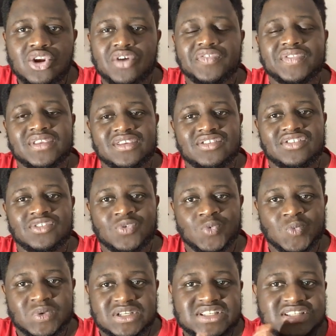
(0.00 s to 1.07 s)
lot of
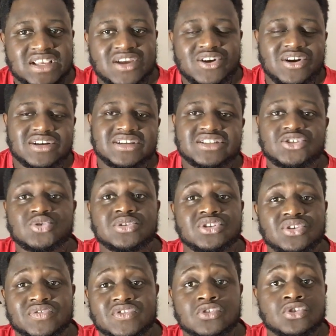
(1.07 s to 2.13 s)
things we say on the
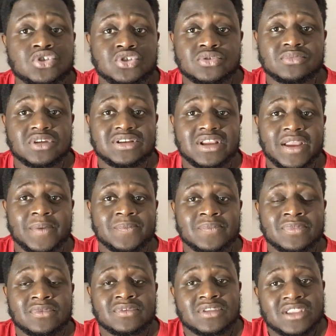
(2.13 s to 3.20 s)
street of social media
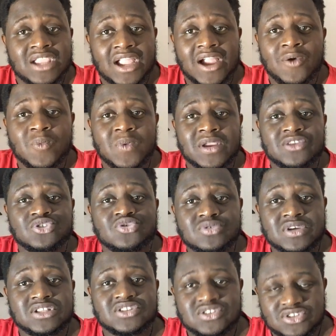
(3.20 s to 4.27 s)
and we
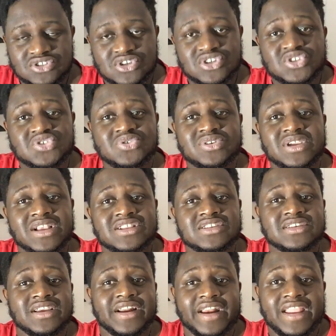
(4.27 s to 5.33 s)
do it just to
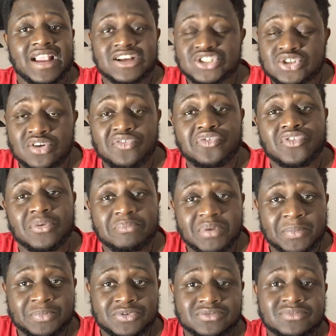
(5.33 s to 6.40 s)
get a reaction from
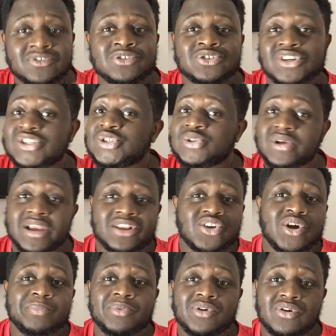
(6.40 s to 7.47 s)
people just to get
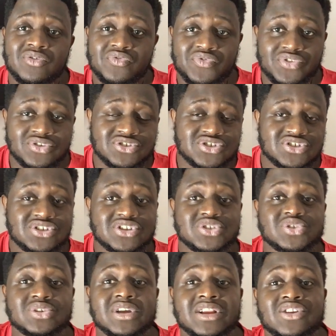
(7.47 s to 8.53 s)
a couple of views
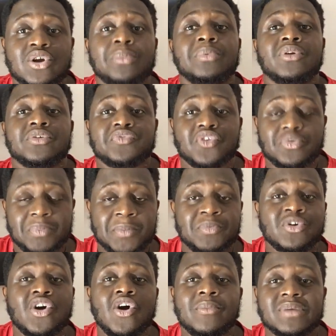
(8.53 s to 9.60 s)
just to get a couple of
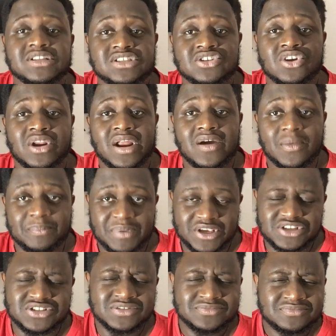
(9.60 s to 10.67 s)
people commenting on our
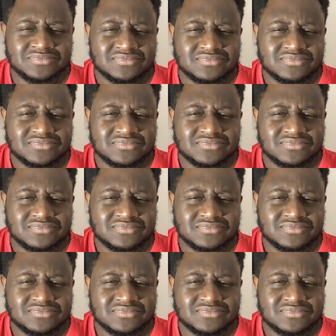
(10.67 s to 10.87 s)
page